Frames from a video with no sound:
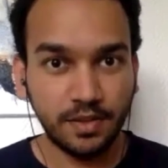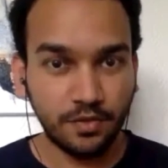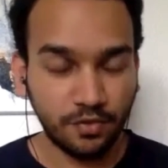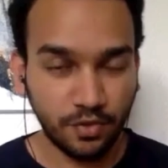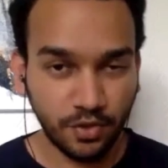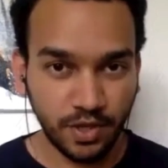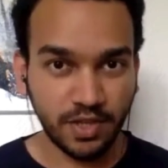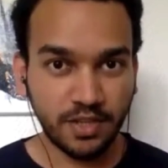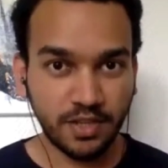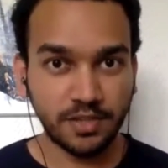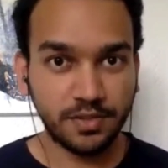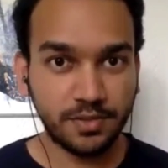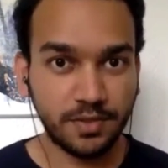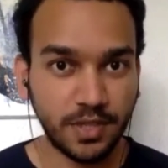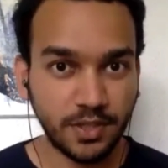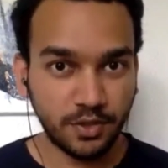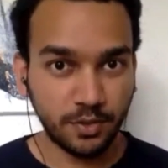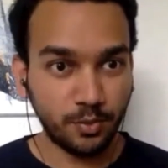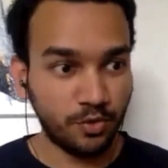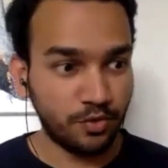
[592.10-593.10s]
for the
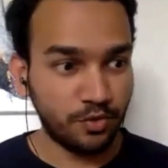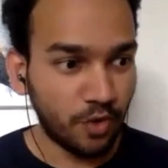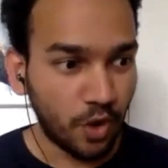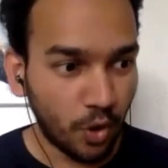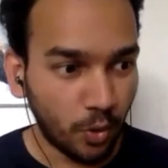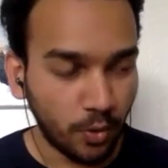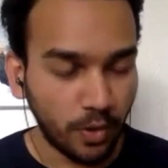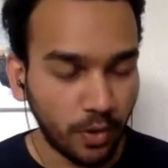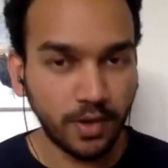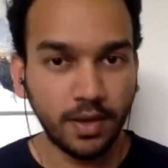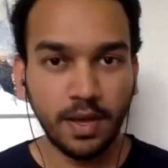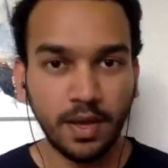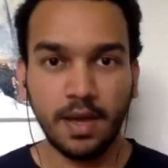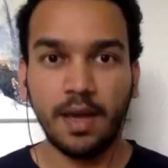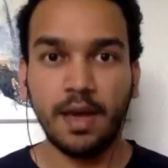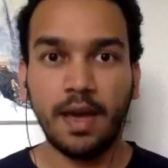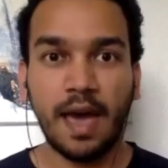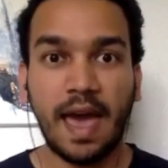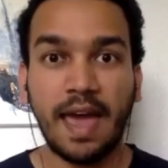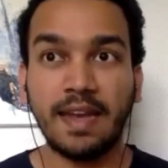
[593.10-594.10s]
industry to move forward.
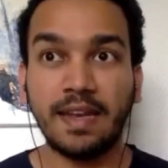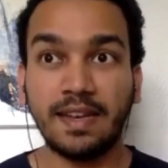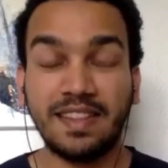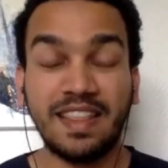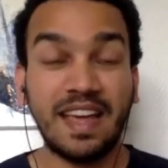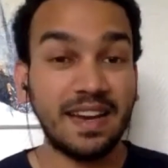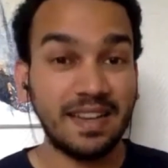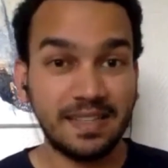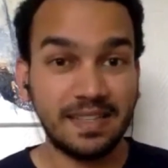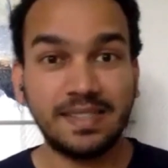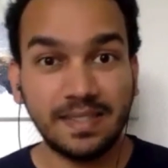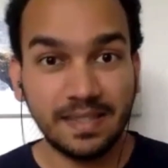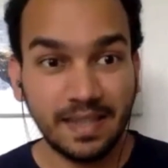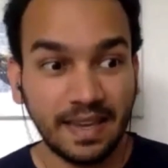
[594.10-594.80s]
And that is,